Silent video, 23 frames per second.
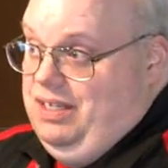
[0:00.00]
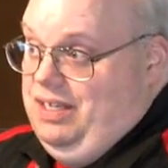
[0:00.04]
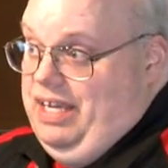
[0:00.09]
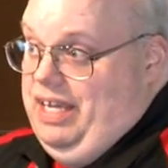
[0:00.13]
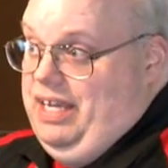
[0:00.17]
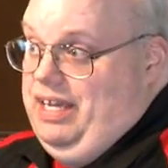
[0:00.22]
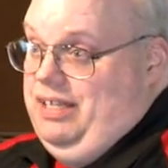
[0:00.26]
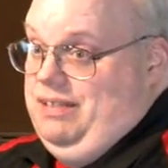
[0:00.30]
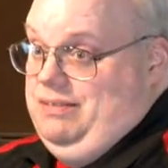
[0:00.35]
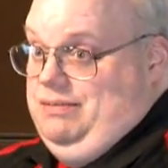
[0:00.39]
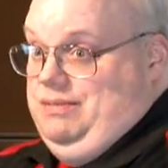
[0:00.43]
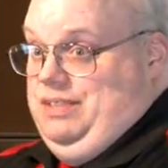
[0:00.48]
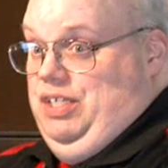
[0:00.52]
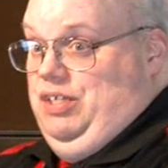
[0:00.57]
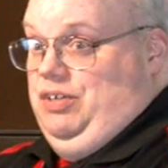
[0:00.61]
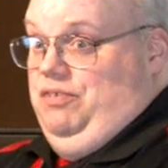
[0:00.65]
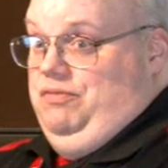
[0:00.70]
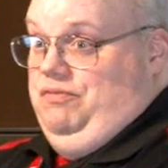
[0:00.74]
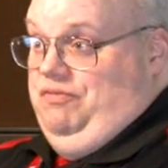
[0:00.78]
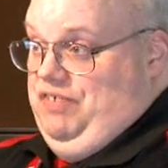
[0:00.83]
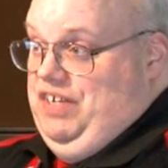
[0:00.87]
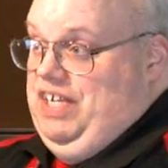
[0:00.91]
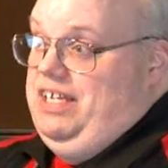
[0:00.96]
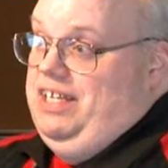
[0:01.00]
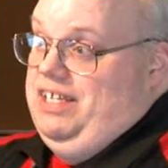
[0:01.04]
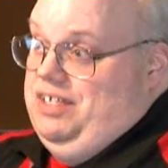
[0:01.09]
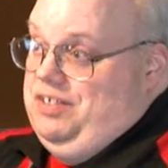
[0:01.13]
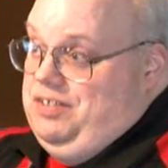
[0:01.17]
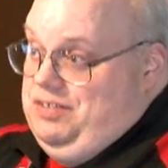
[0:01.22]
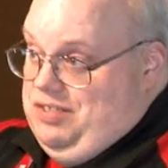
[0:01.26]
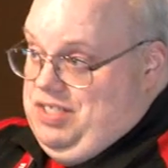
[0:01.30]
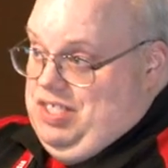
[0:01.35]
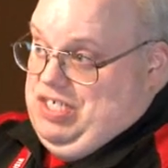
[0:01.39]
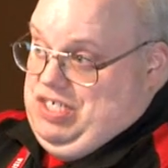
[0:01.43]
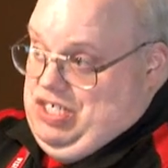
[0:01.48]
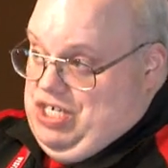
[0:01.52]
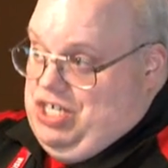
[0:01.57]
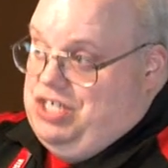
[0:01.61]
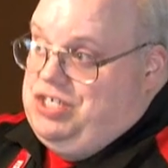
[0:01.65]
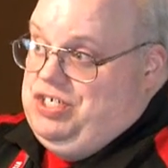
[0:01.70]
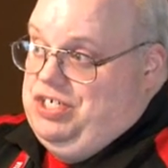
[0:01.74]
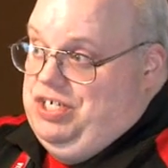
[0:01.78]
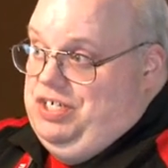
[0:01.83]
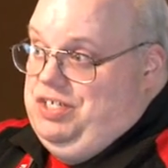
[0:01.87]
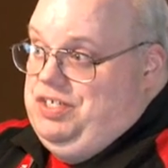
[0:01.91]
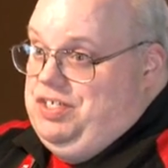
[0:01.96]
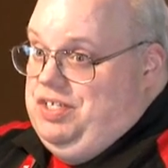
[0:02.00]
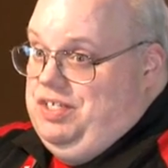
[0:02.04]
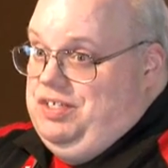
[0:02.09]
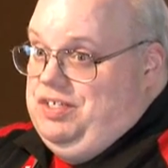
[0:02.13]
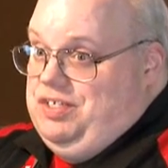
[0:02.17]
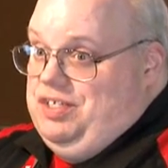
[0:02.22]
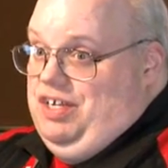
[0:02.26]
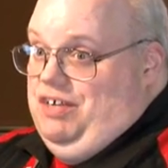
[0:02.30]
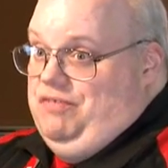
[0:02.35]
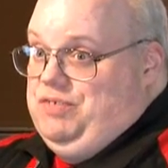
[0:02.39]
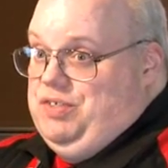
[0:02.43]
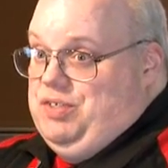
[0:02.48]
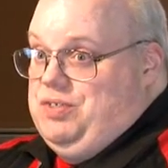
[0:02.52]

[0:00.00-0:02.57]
And, you know, feed in suggestions and stuff.